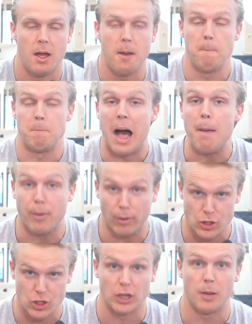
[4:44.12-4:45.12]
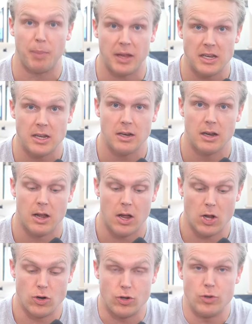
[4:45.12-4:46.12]
my personal opinion,
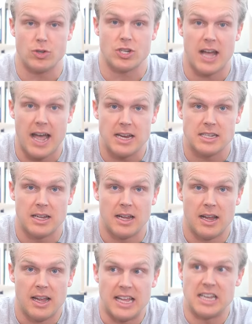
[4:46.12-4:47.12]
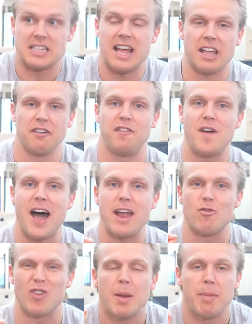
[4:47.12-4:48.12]
Deuce Knight is like a fine
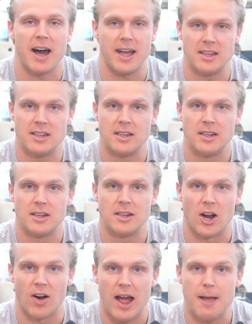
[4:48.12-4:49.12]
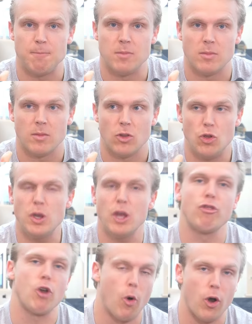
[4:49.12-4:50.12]
ribeye, all right? You can
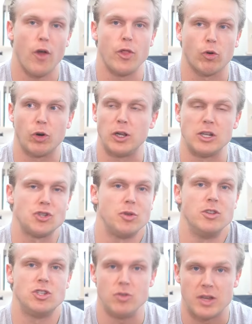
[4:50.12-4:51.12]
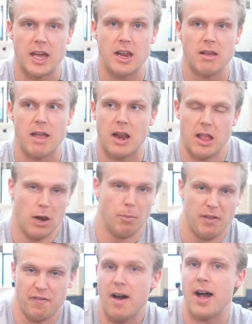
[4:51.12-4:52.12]
throw it on the grill as soon as you get it, and it'll
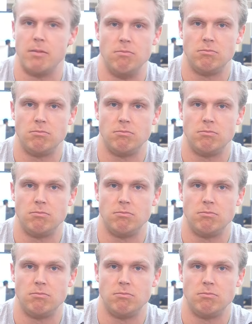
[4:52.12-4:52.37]
be fine.